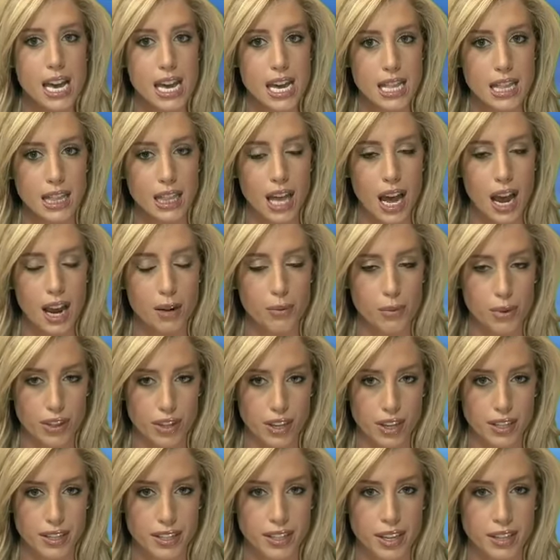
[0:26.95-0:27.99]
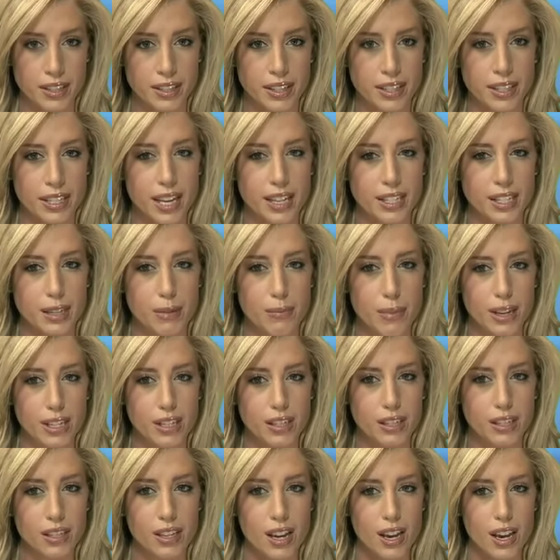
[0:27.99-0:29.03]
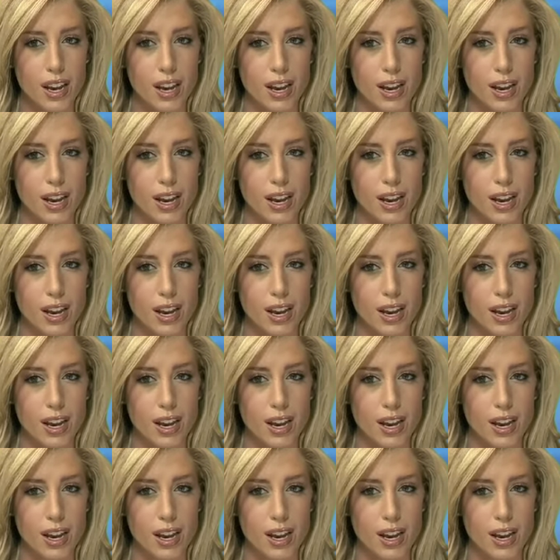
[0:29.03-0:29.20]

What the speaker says: in line with consensus estimates.